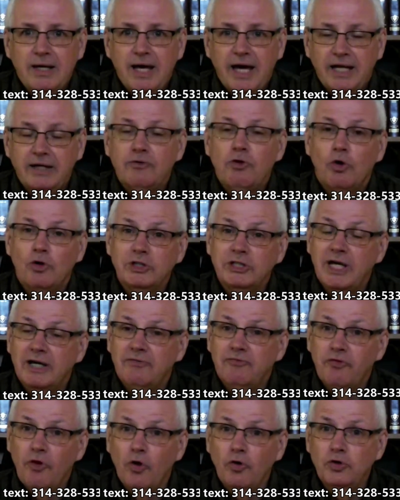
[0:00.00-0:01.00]
And of course,
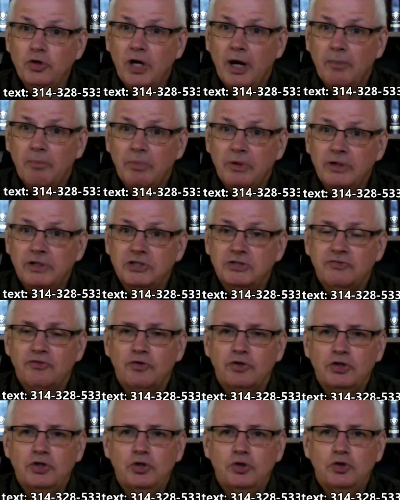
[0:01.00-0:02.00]
that phone number is
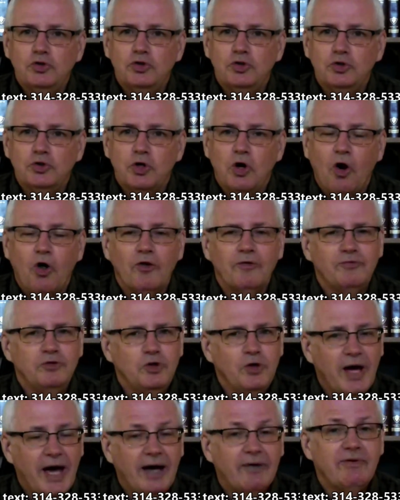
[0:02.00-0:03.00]
for you to call if
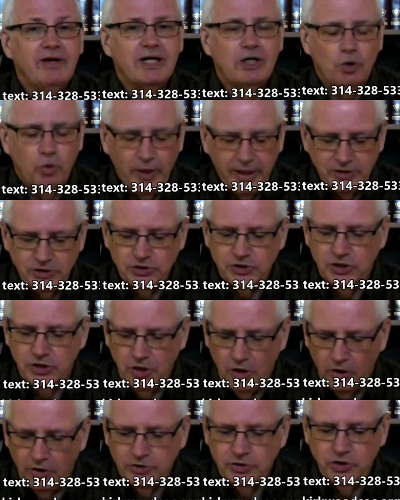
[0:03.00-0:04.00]
you have a question
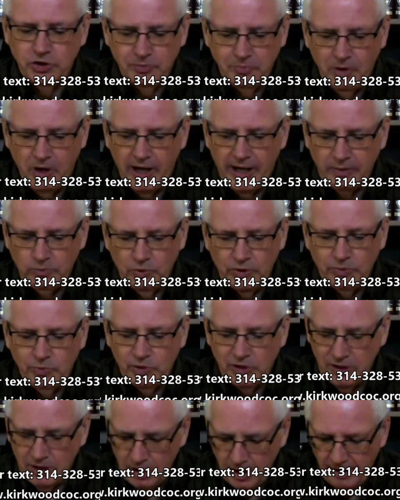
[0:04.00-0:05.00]
on your mind. We
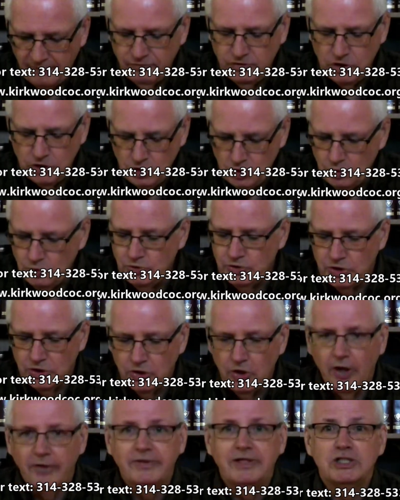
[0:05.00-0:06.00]
would love to use it
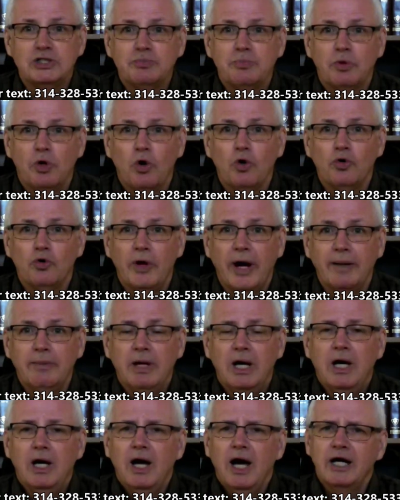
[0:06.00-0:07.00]
on this program.
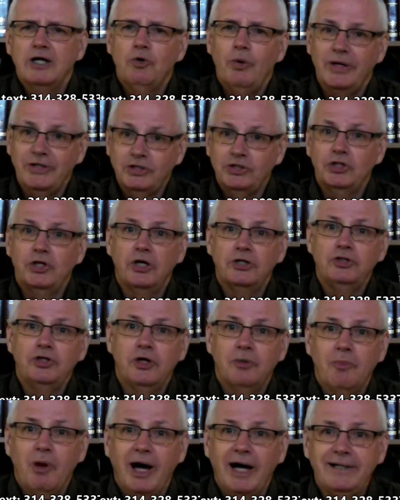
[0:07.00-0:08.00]
A question on
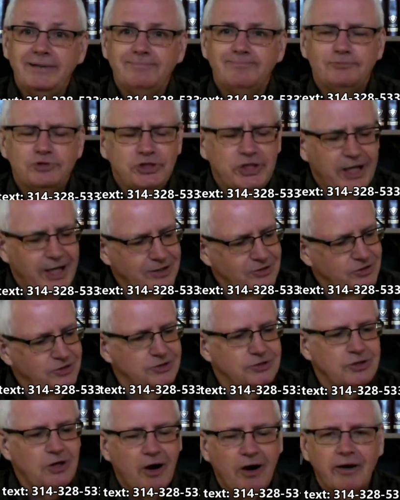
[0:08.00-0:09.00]
your mind,
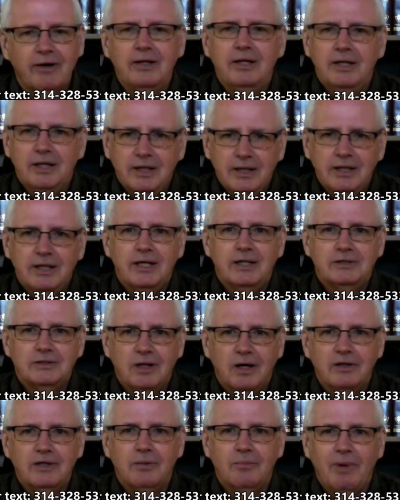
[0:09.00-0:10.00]
chances are it's
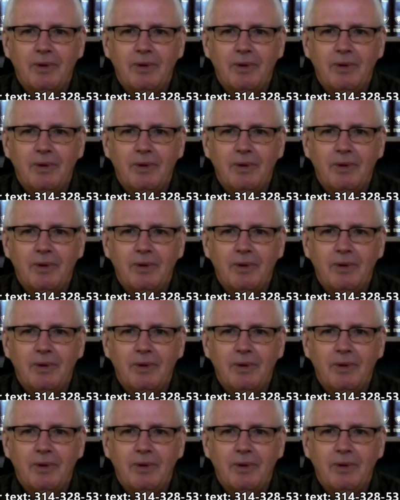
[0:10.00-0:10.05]
on the